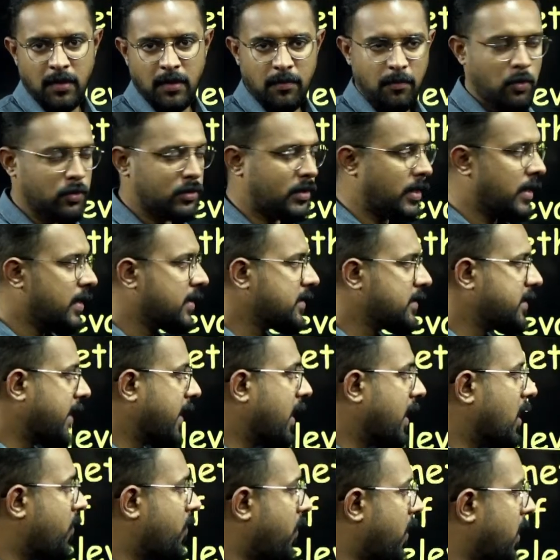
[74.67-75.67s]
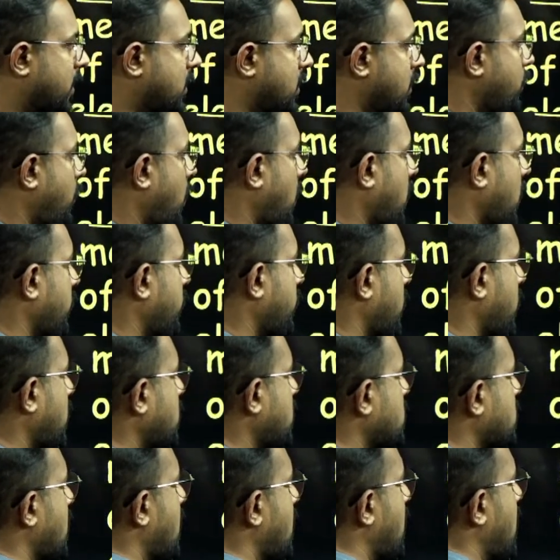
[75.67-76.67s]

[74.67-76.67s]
Mostly the second one is important for us.